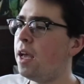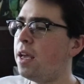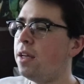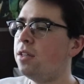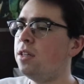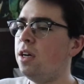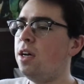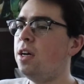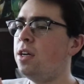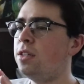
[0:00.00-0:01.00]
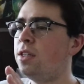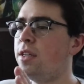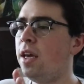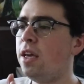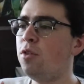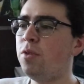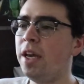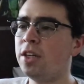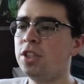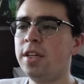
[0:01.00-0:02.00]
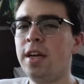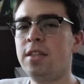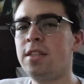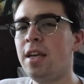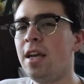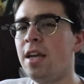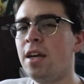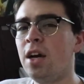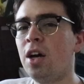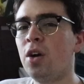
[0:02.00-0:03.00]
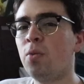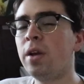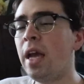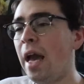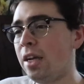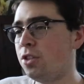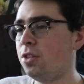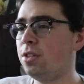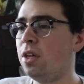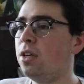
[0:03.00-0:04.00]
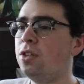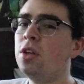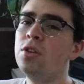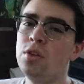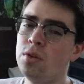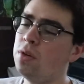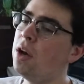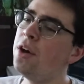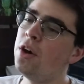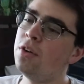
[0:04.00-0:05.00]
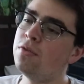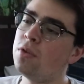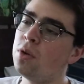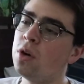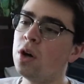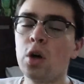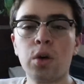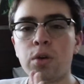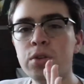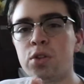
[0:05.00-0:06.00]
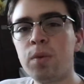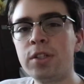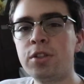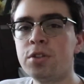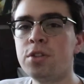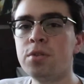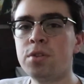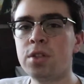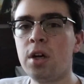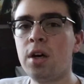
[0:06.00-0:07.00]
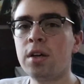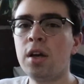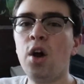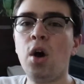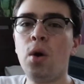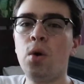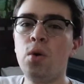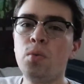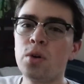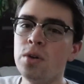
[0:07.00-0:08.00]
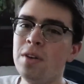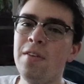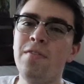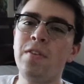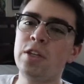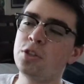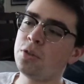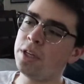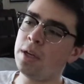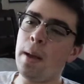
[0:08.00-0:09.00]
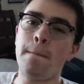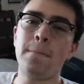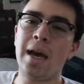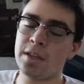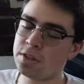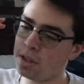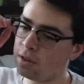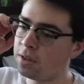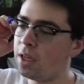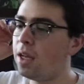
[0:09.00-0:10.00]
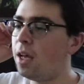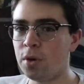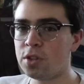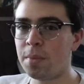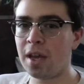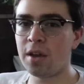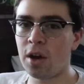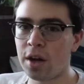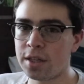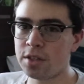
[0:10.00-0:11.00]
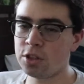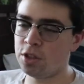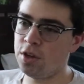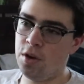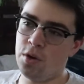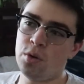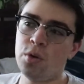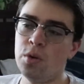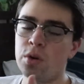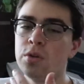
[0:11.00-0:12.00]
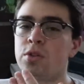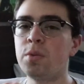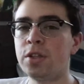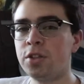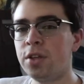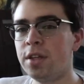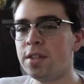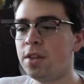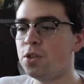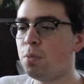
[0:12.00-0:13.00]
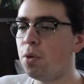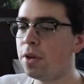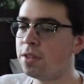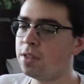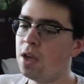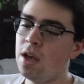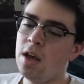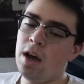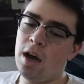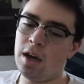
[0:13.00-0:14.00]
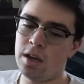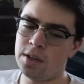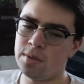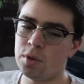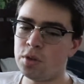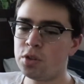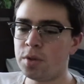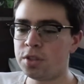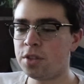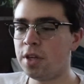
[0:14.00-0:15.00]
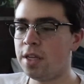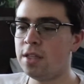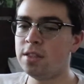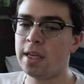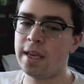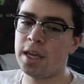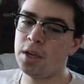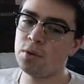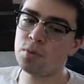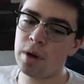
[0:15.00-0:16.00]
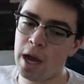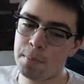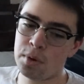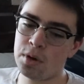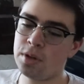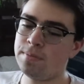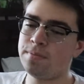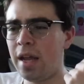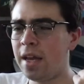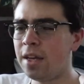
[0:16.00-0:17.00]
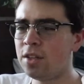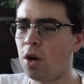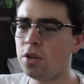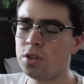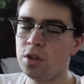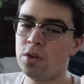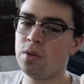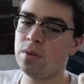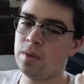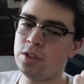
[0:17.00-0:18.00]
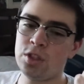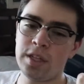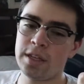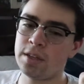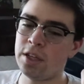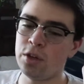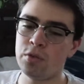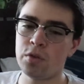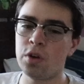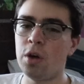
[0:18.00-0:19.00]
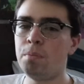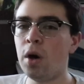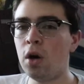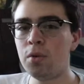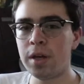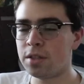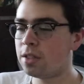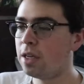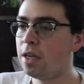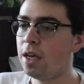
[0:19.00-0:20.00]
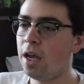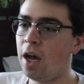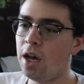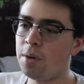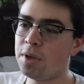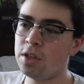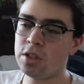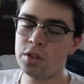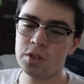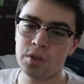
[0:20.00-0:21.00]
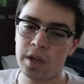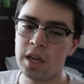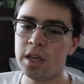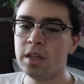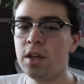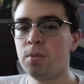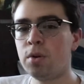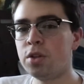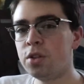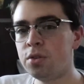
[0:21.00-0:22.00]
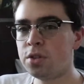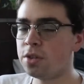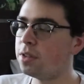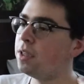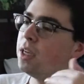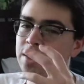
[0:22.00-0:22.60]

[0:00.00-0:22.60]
And today we actually got a reaction to do for Earl Sweatshirt's new song, Whole World, featuring Maxo. Most of my audience should know who Earl Sweatshirt is at this point. Earl Sweatshirt is a rapper and also just like an overall poet. He is also a producer.